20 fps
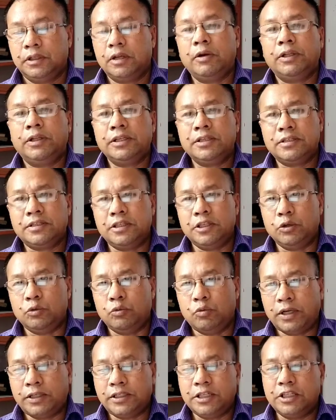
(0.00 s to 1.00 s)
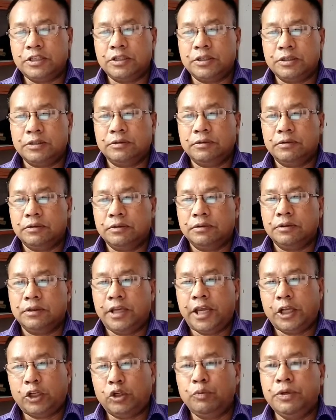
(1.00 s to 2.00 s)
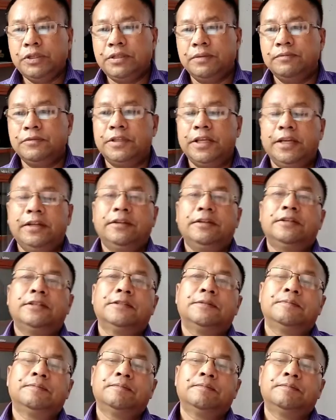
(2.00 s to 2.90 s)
Now let us see what is atomism then.